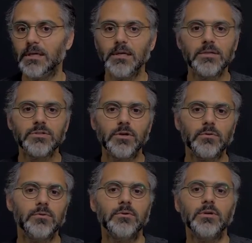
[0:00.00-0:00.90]
So
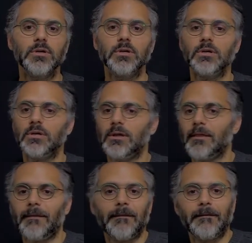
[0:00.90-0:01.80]

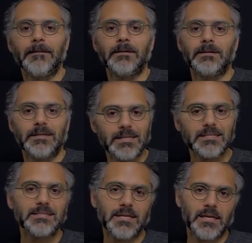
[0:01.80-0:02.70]
Let's
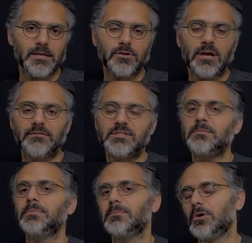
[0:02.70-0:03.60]
say you have a
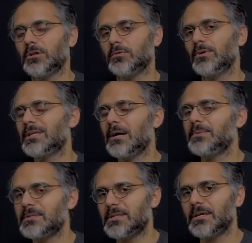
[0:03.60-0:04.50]
simple model. What
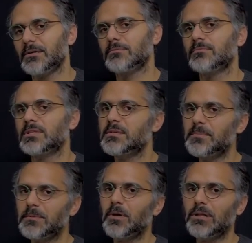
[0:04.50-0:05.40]
happens there? The simple
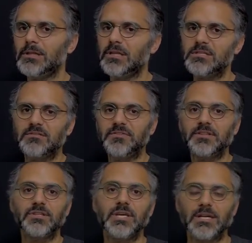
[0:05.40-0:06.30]
model doesn't fit the
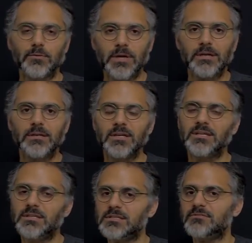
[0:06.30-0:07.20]
data well, it
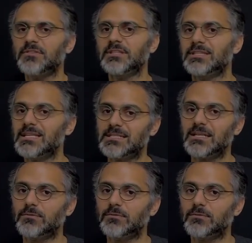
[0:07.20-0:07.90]
doesn't fit the test set